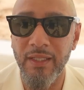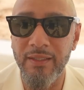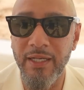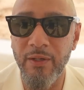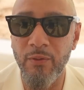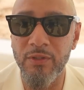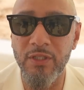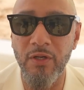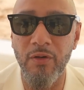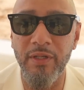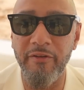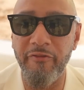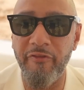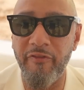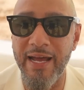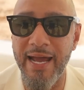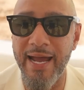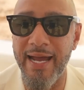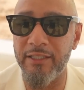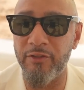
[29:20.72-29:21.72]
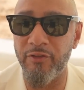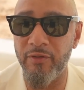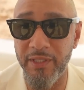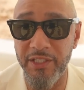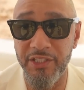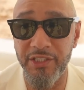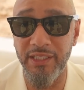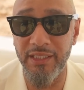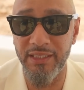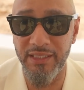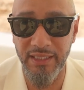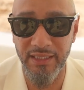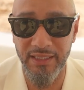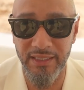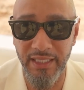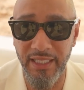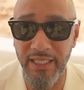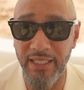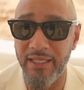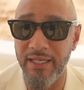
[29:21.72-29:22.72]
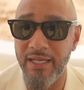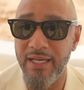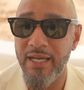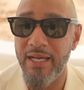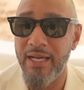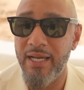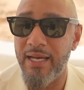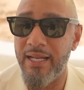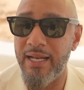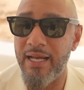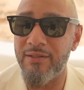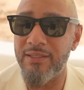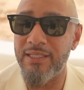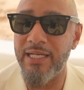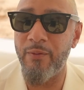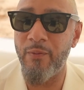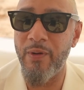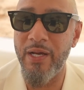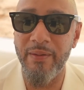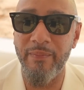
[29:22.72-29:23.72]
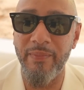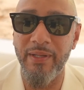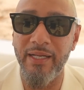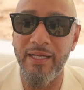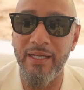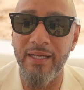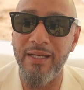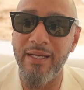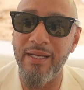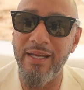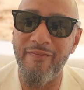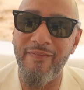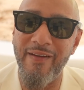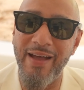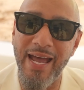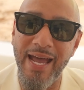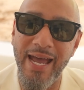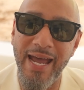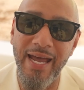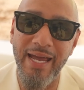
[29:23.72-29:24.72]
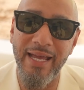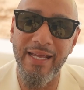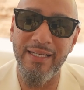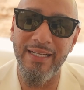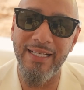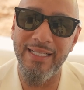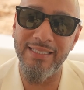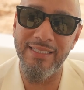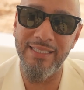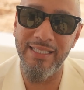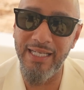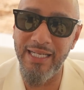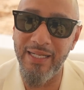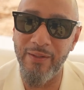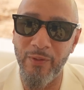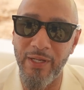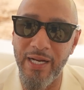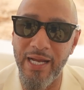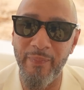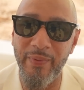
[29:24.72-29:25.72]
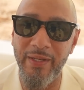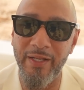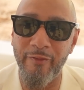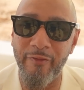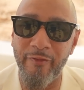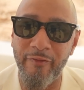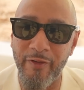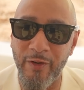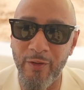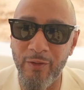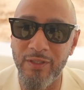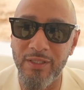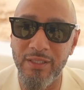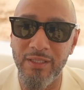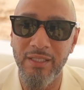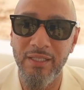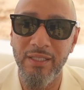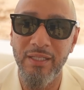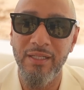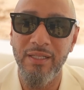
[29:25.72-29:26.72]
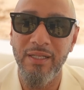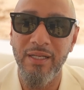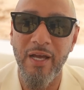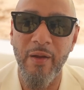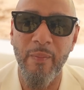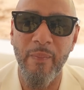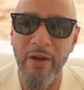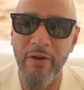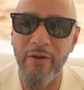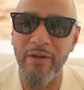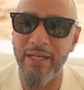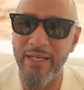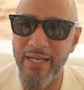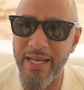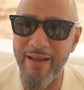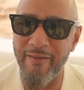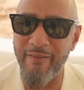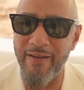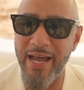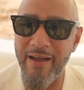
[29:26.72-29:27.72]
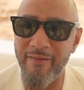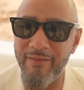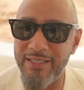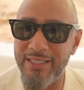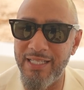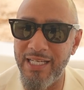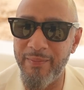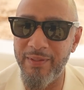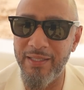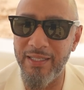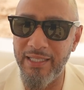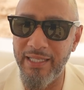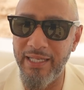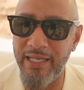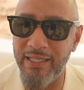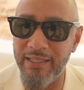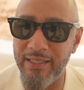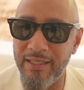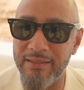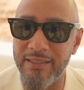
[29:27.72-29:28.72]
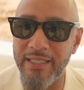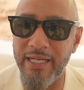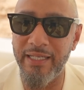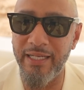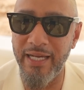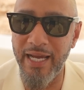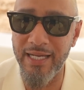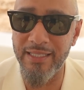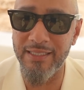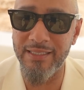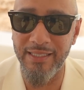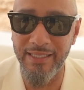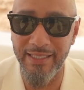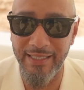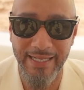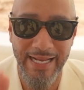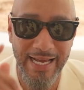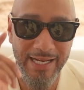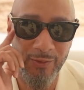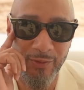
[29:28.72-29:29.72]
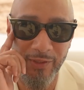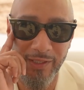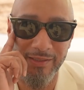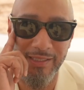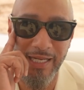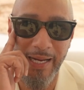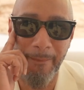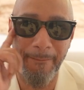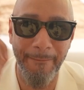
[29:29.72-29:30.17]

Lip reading: there was only flags from the GCC. And I was like, wait a minute, if I had a team, would I be the first American to ever have a team in the league? And it was like, yes. And then that's when it's like,